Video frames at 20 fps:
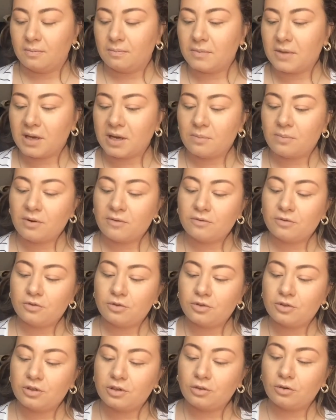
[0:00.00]
Makeup
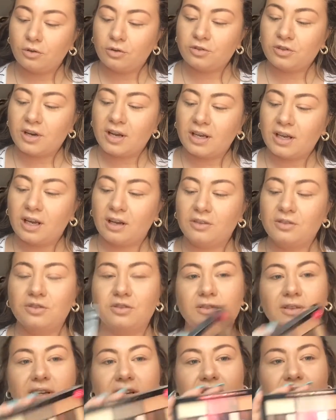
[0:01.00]
Revolution Ultra Eye
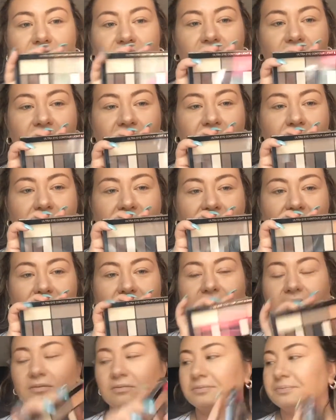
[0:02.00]
Contour Light and Shade
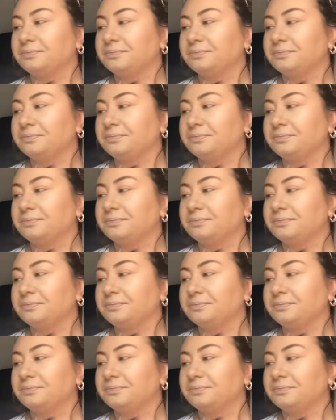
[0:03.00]
Palette.